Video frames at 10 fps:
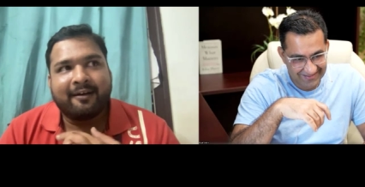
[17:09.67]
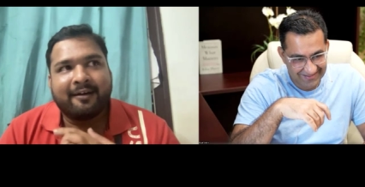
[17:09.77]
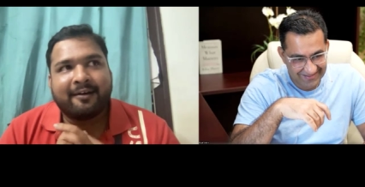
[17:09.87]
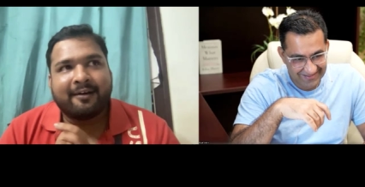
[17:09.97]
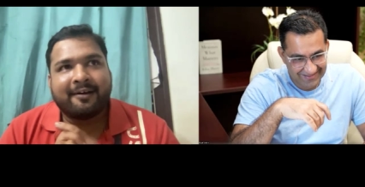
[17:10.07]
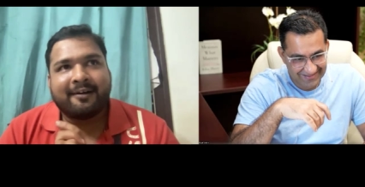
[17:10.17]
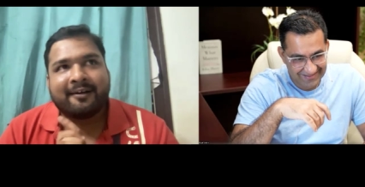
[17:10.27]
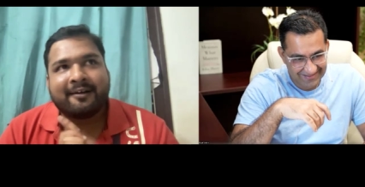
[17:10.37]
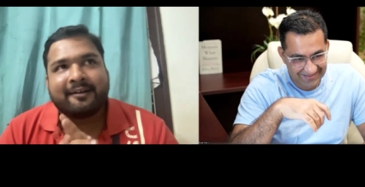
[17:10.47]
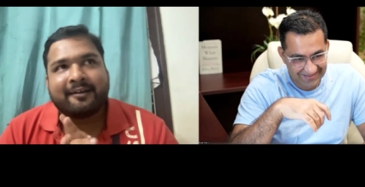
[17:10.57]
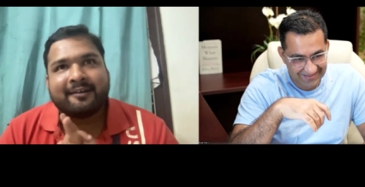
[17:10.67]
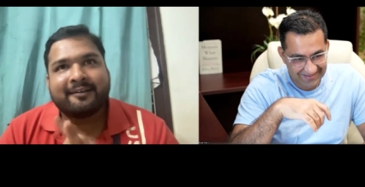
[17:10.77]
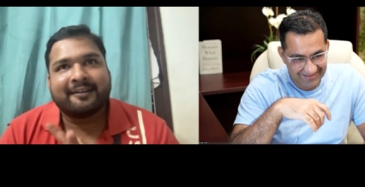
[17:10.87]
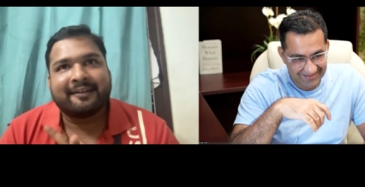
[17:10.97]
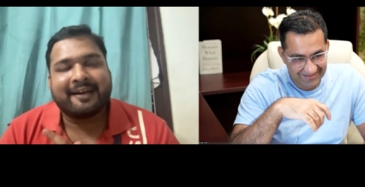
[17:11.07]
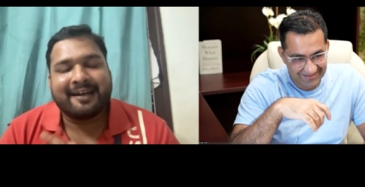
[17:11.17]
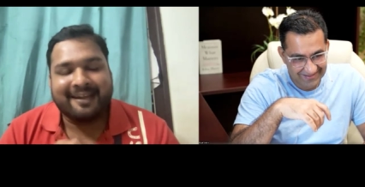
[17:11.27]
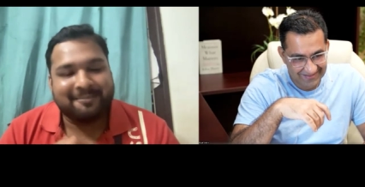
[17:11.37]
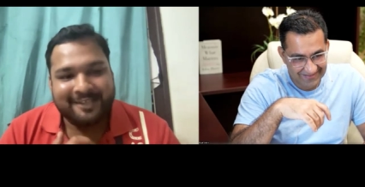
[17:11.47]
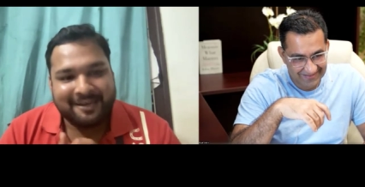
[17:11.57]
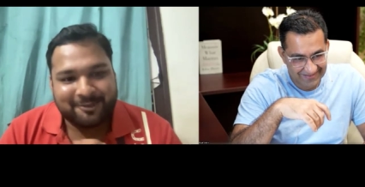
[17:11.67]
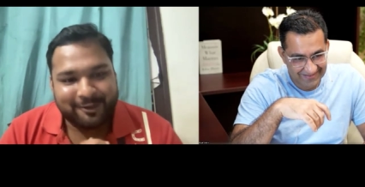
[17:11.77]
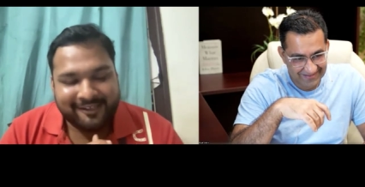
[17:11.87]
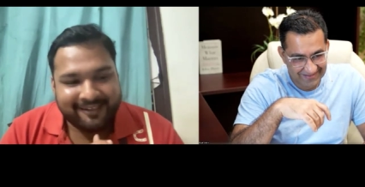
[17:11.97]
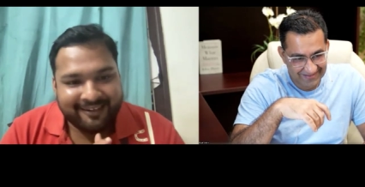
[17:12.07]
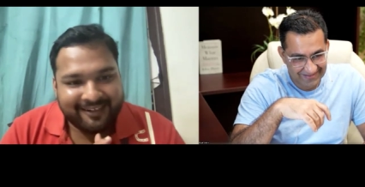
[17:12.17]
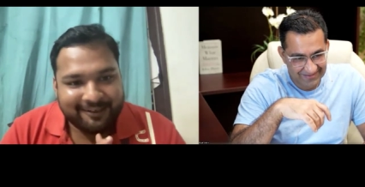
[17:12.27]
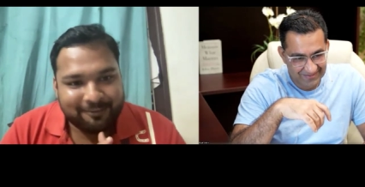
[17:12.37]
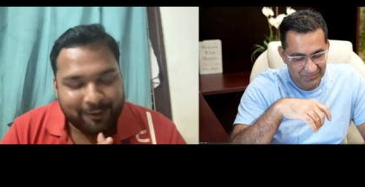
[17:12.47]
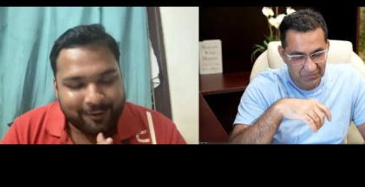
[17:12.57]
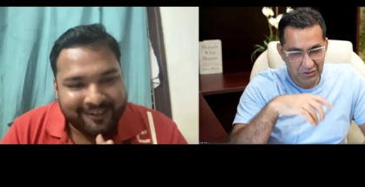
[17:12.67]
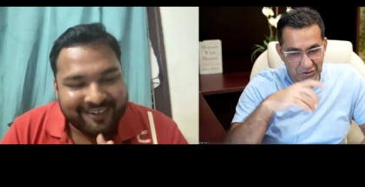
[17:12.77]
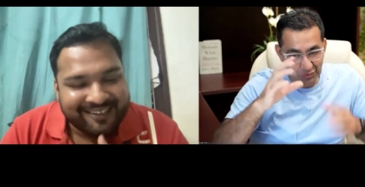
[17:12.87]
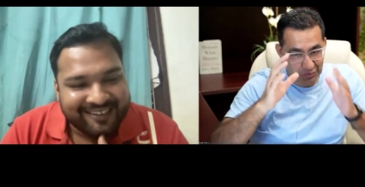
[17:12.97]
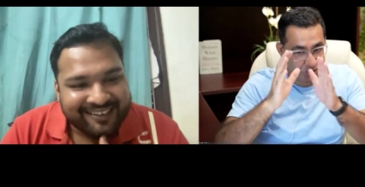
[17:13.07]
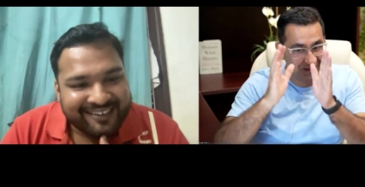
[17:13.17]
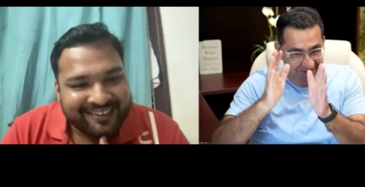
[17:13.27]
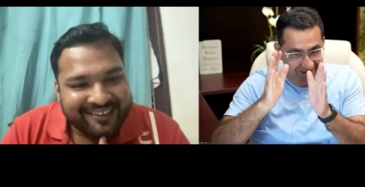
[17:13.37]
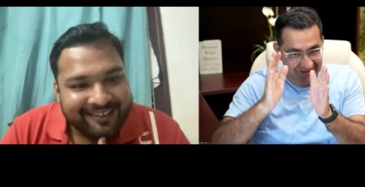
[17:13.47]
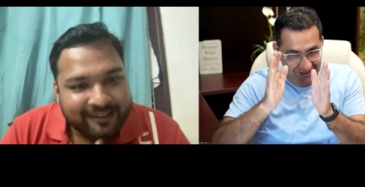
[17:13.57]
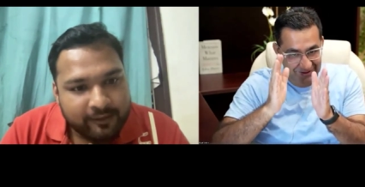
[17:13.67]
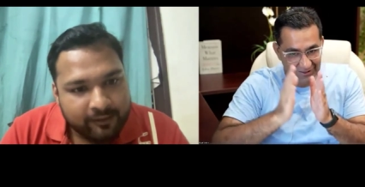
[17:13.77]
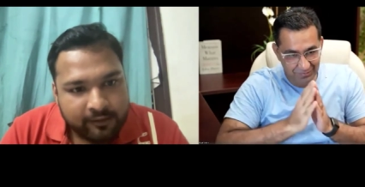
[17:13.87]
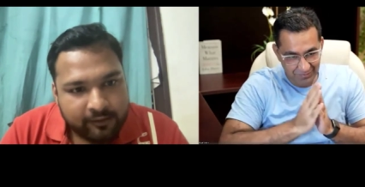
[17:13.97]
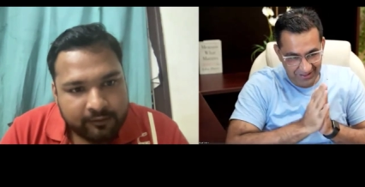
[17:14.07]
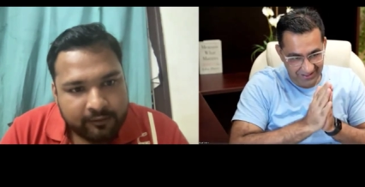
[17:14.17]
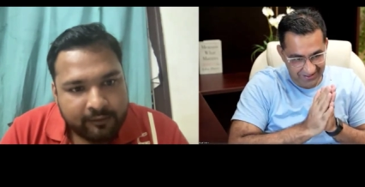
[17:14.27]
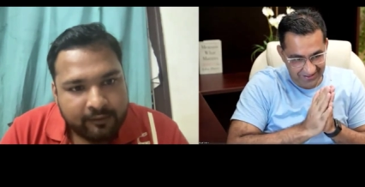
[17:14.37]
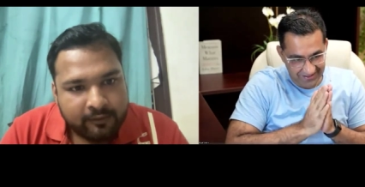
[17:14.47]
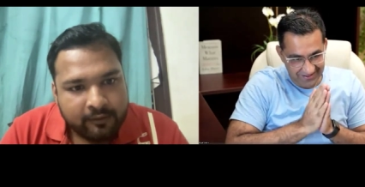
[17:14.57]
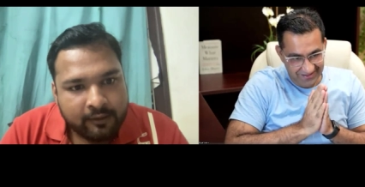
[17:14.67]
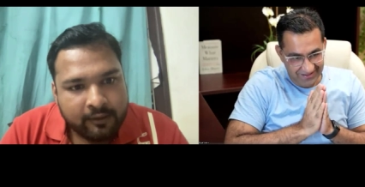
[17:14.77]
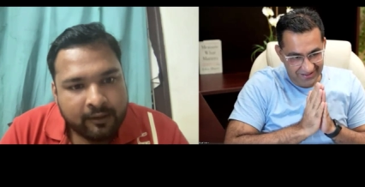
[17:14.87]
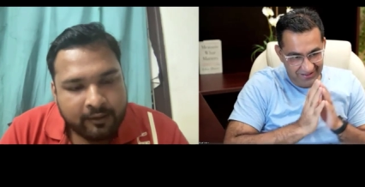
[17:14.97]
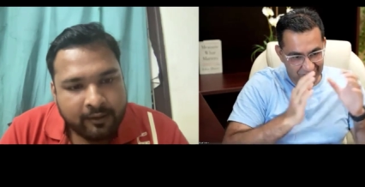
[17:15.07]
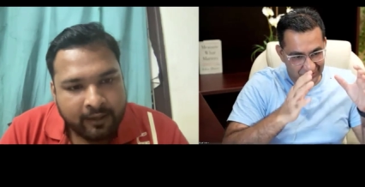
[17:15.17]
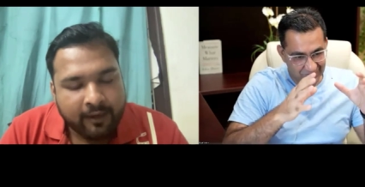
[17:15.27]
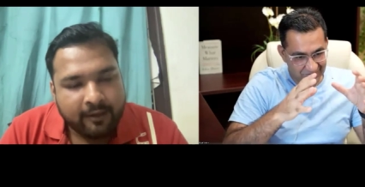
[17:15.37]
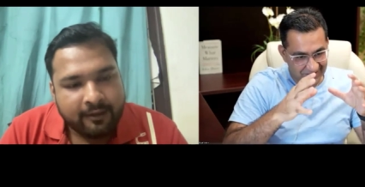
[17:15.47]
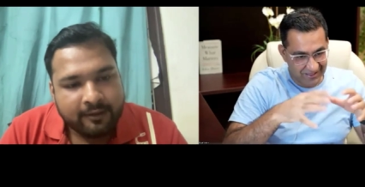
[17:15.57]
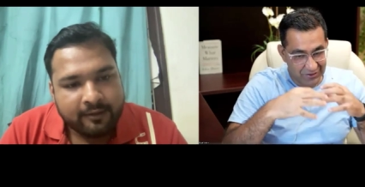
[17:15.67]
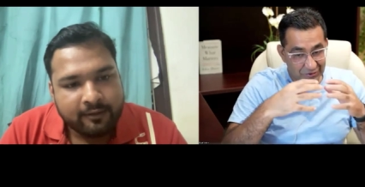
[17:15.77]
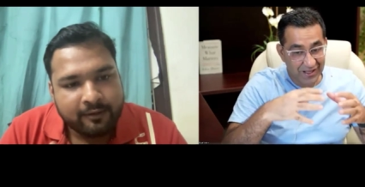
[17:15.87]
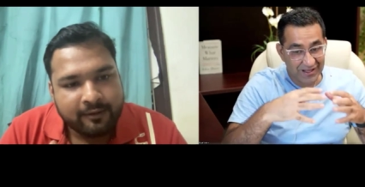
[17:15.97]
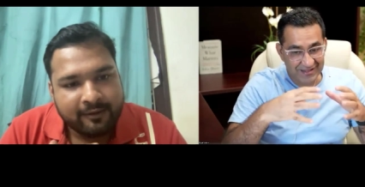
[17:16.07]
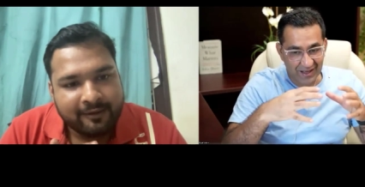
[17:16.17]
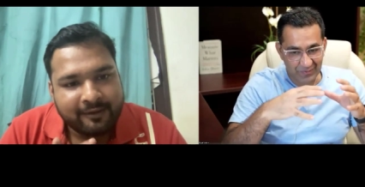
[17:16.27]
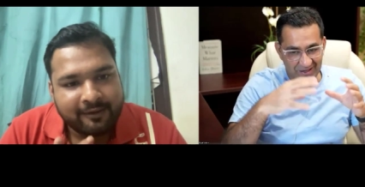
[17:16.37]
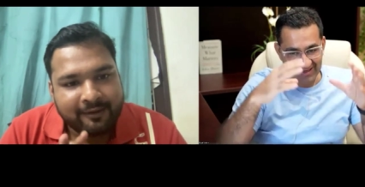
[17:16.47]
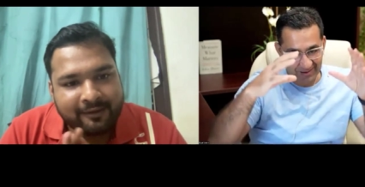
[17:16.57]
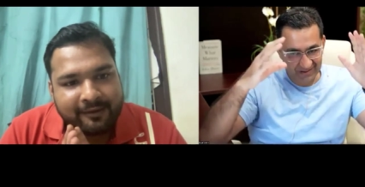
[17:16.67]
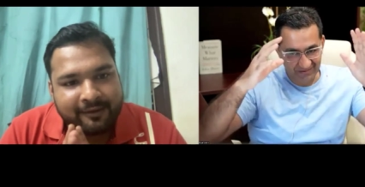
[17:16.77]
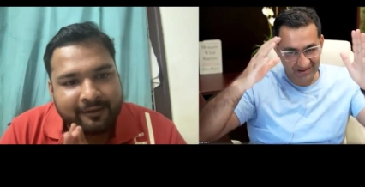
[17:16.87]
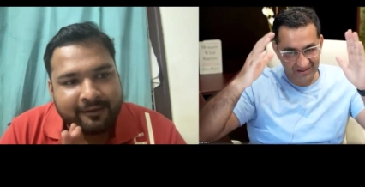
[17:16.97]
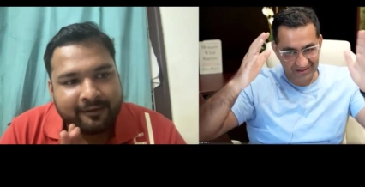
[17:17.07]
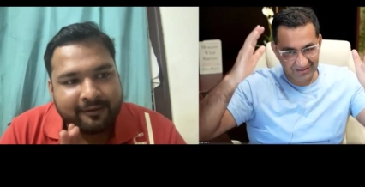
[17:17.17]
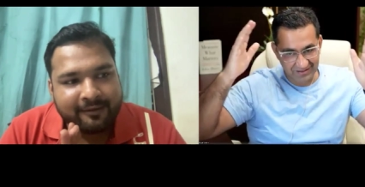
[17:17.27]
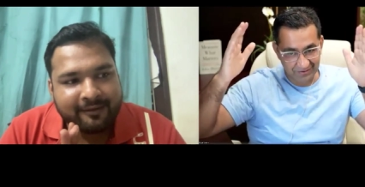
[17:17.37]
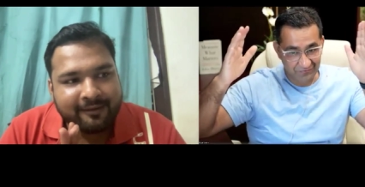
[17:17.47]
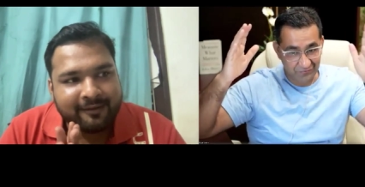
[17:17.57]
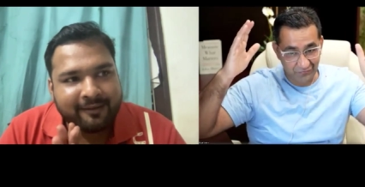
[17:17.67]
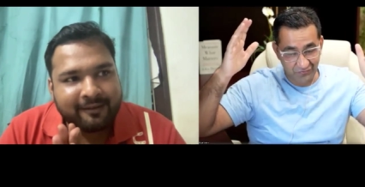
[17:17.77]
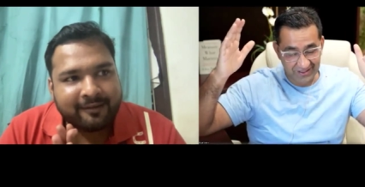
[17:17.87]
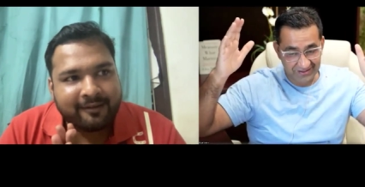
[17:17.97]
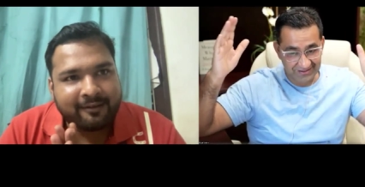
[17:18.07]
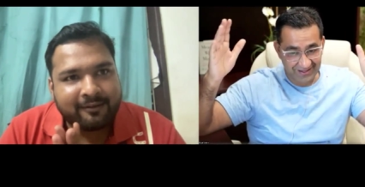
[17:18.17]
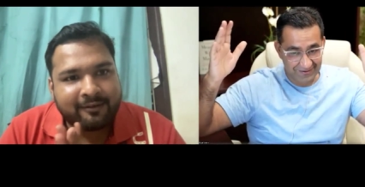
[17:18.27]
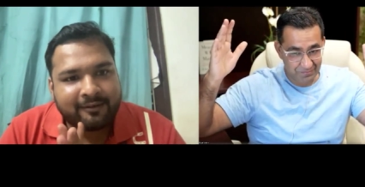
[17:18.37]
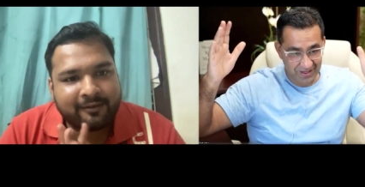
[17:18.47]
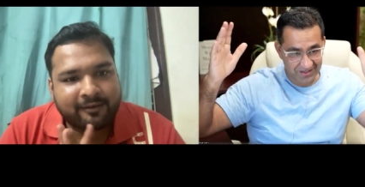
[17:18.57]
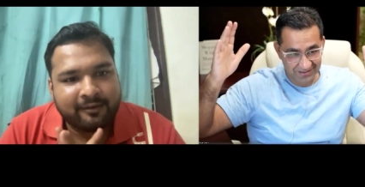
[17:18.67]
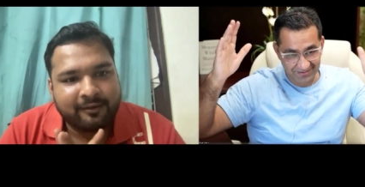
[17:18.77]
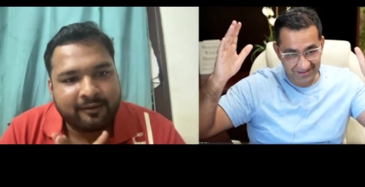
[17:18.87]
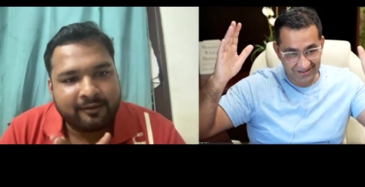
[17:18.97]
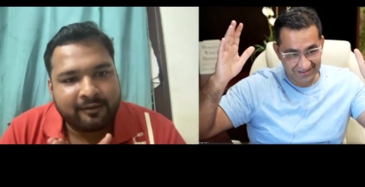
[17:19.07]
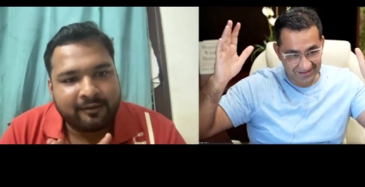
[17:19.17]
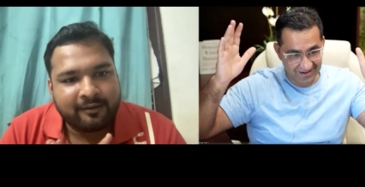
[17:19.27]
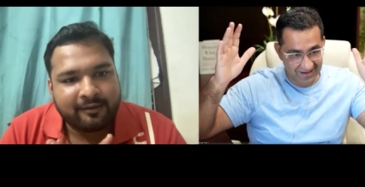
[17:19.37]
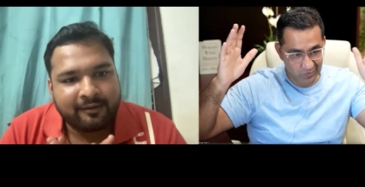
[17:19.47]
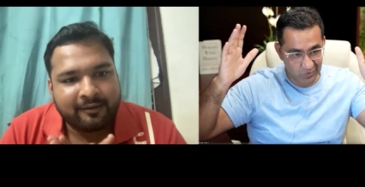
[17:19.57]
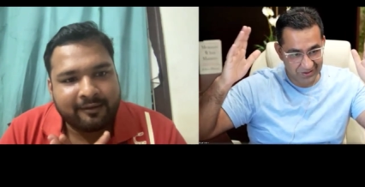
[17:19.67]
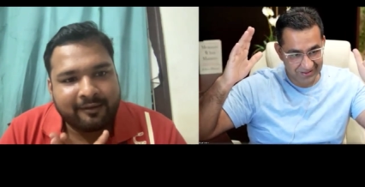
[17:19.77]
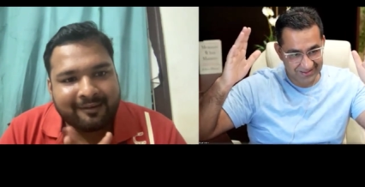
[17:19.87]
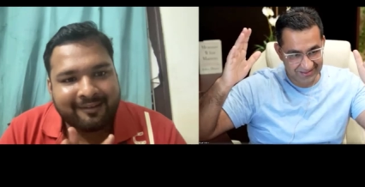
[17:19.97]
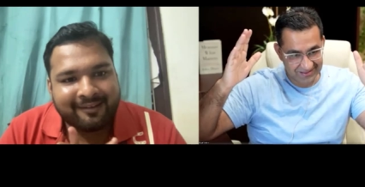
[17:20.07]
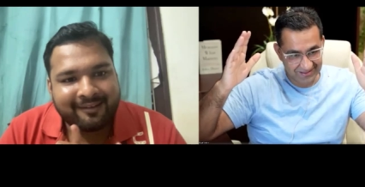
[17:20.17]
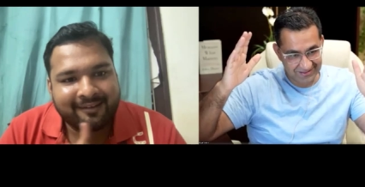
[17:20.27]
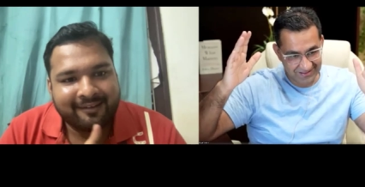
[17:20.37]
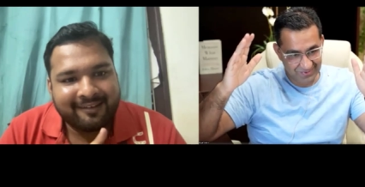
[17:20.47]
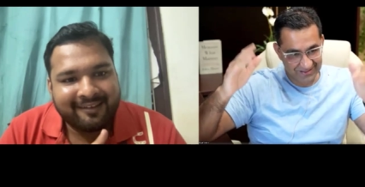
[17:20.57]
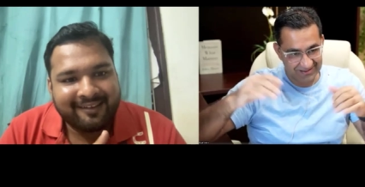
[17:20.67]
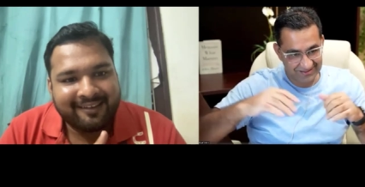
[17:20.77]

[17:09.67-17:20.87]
Speaker 1: Uh, I, am I'm, I'm sorry, uh, I didn't follow it. The word intended meaning.
Speaker 2: Do you know? Uh-huh. Can you guess how many times have they written in the in the ten pages where they describe what is tested in GMAT